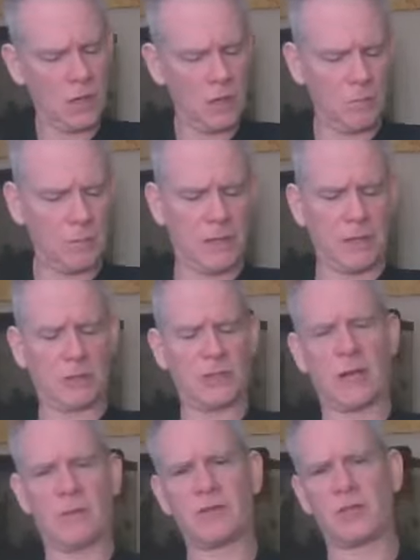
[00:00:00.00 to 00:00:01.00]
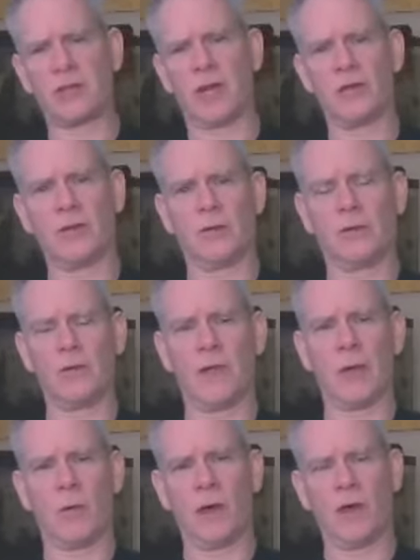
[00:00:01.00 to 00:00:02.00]
Peter, James, and John don't do
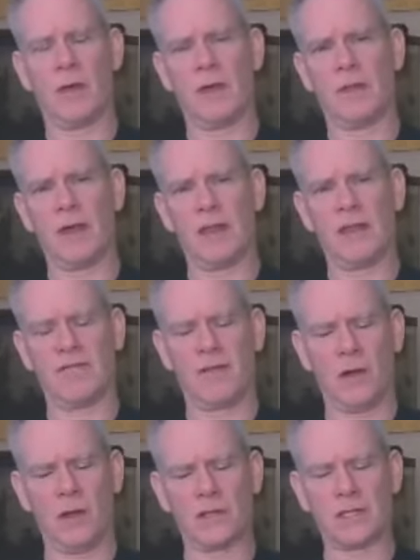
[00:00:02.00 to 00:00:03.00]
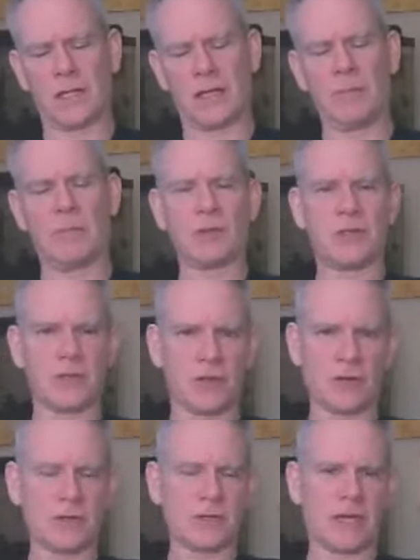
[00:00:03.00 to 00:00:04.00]
that well. They fall asleep, which is
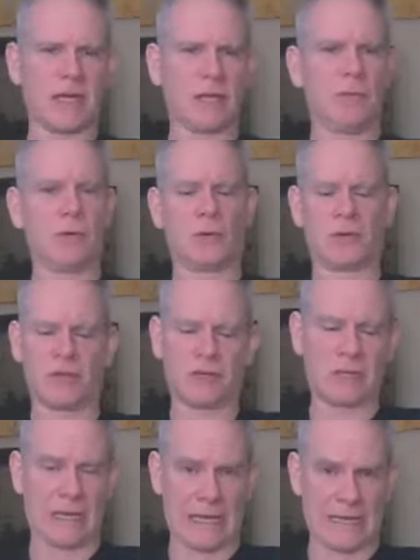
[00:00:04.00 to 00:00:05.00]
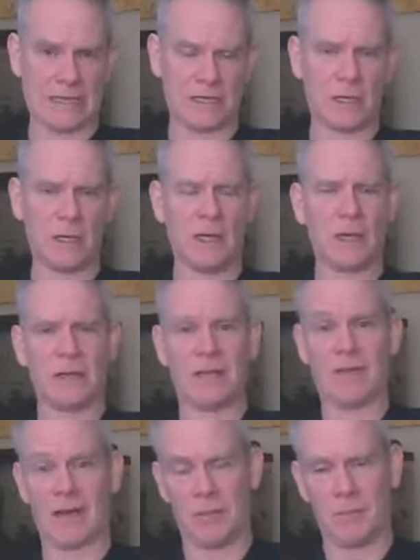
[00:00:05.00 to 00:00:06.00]
understandable because it's late. They've
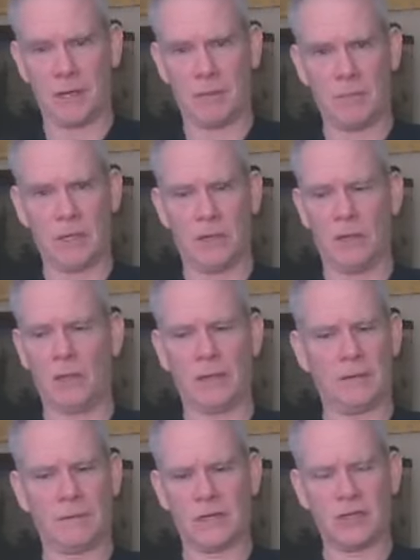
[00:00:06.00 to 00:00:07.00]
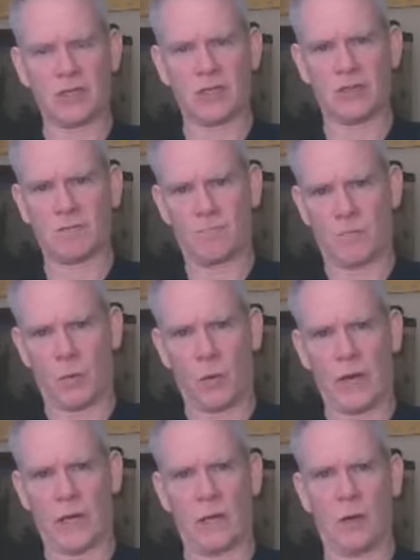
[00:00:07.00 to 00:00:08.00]
had a big meal, and it's just the
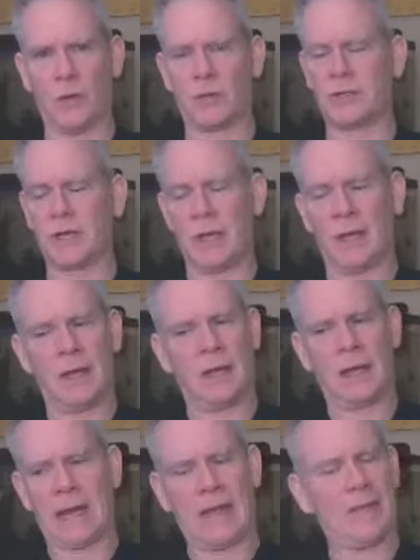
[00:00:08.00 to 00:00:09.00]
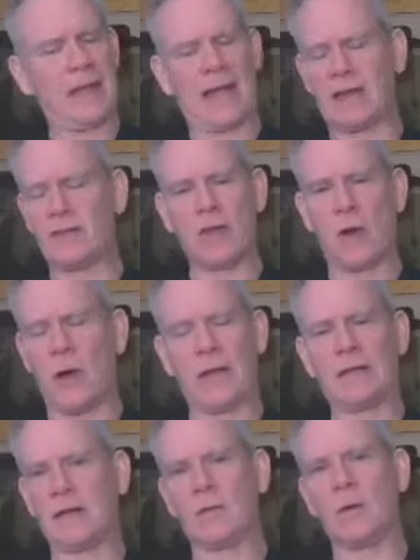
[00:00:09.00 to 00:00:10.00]
way it goes. And they had no
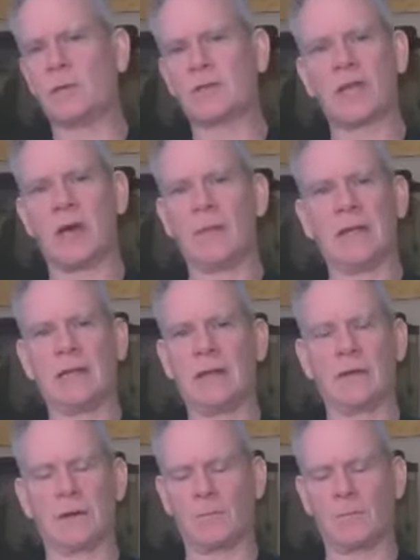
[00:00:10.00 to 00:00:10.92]
idea what was coming either.